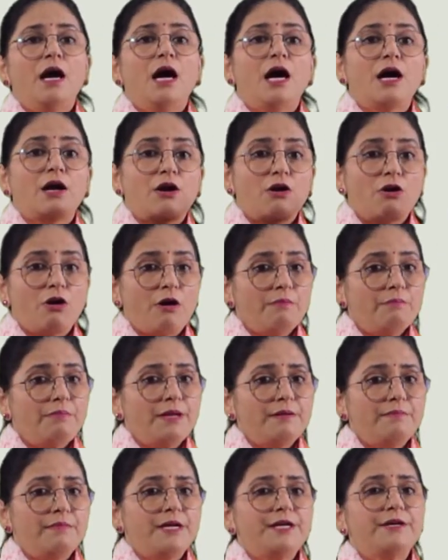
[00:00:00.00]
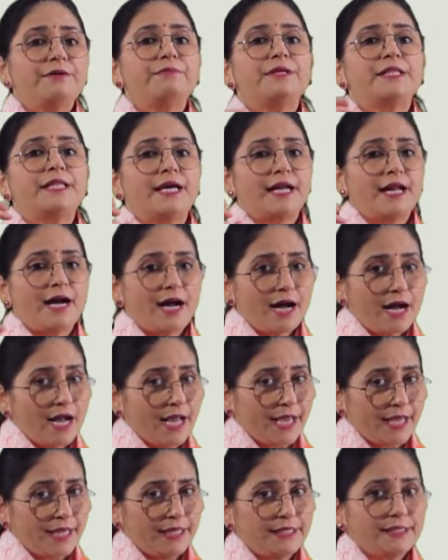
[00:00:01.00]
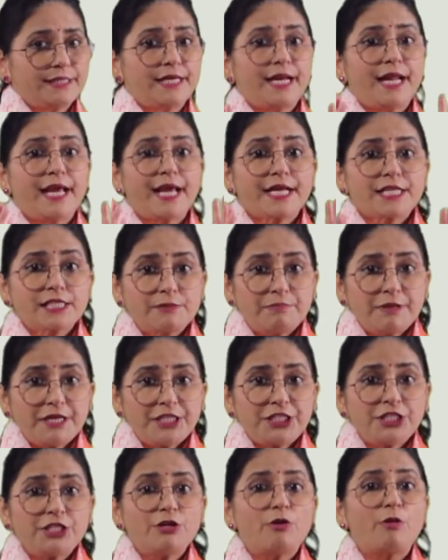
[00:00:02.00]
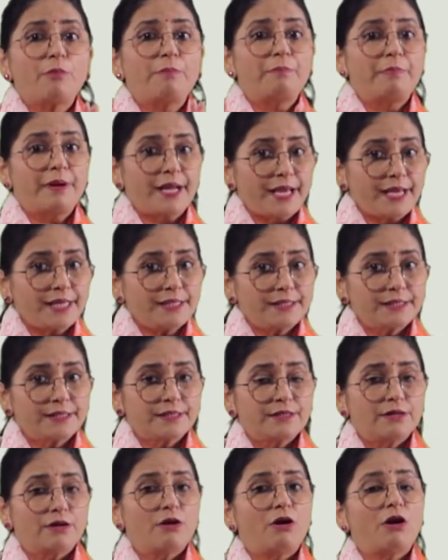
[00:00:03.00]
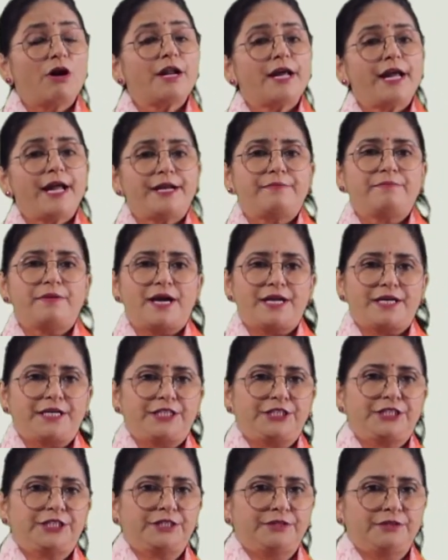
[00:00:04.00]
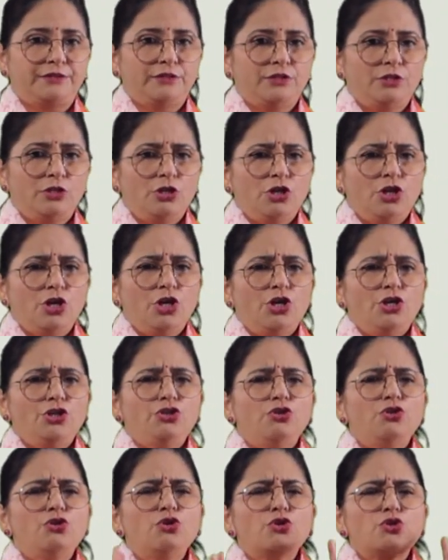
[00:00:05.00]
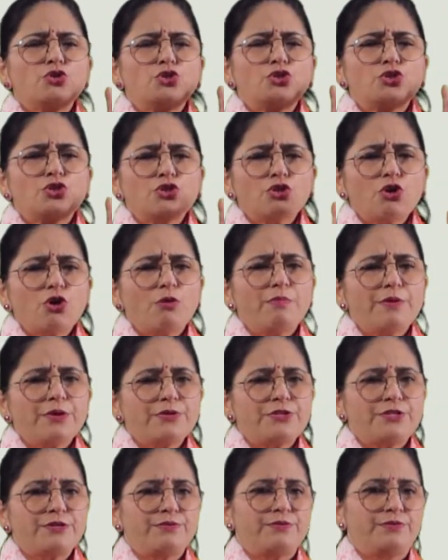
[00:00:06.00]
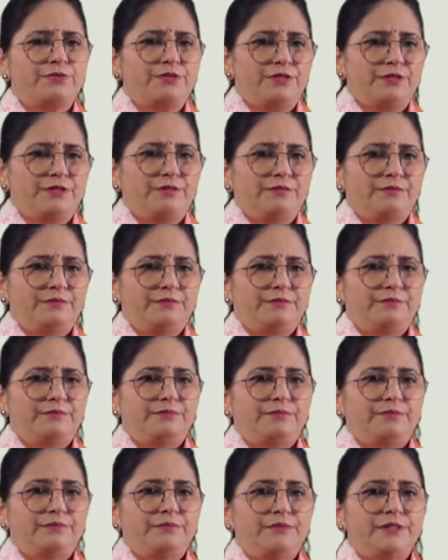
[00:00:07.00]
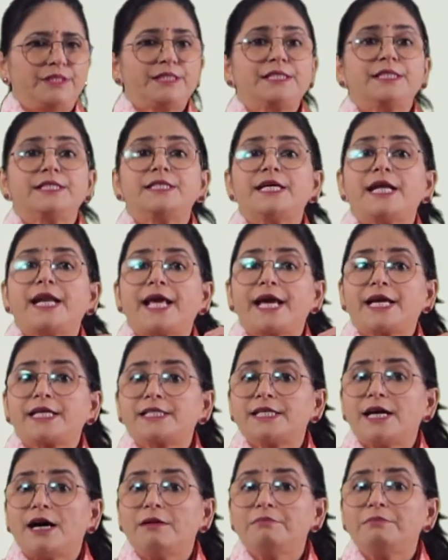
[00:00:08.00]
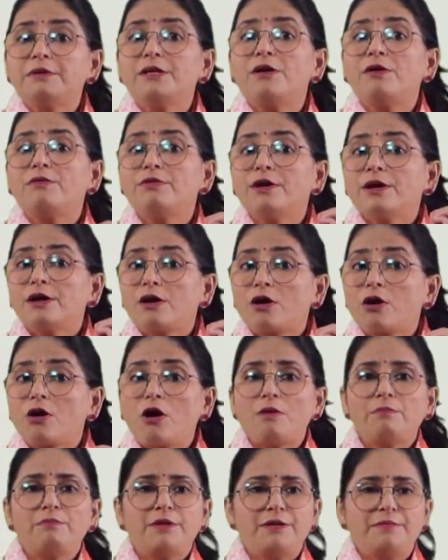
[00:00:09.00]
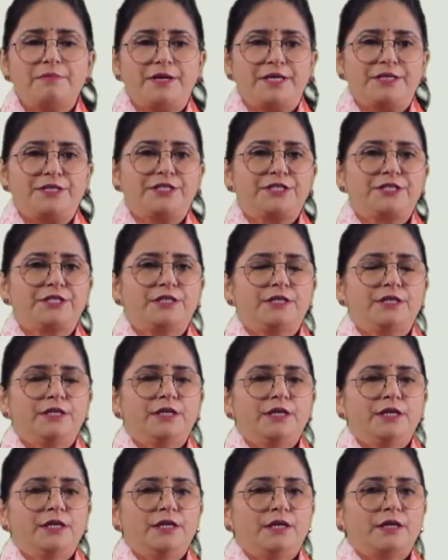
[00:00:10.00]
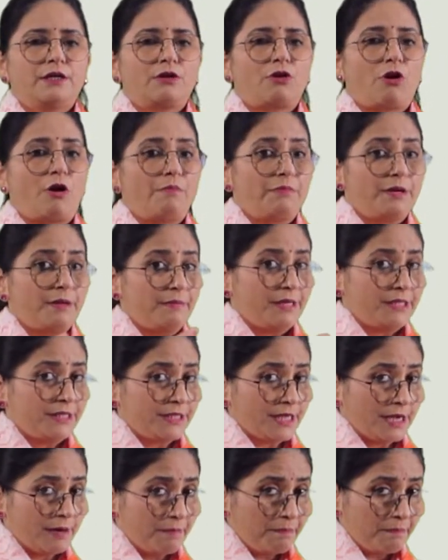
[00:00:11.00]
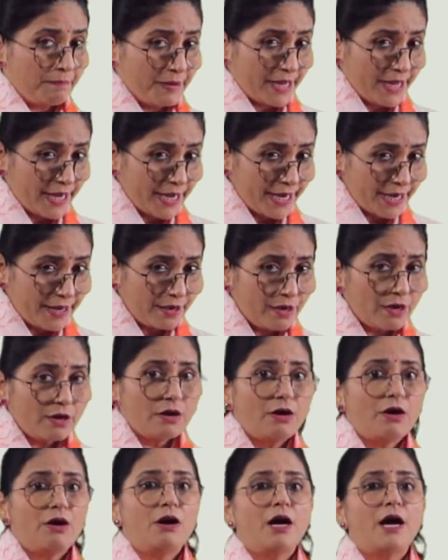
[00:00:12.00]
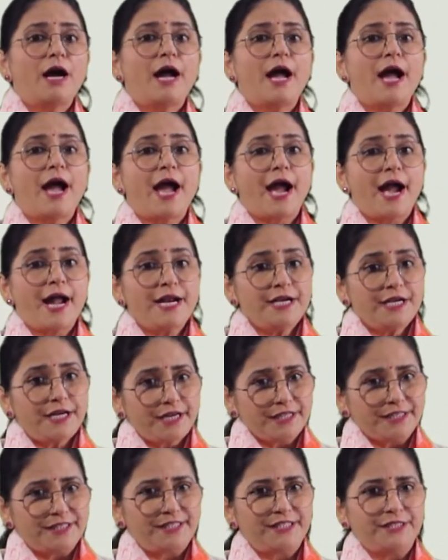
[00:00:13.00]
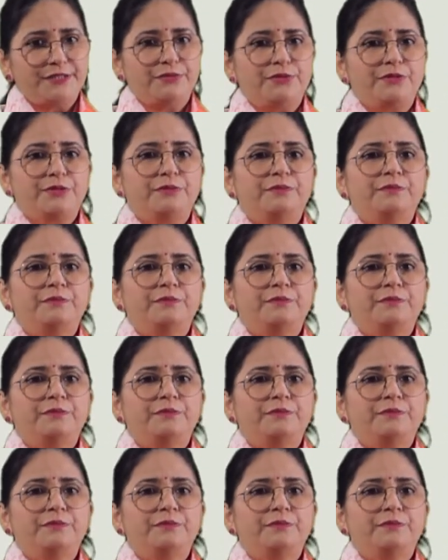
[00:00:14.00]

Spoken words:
A compliment with an I is an expression of praise or admiration. You look so beautiful. This is an example of a compliment. Compliments are paid and received.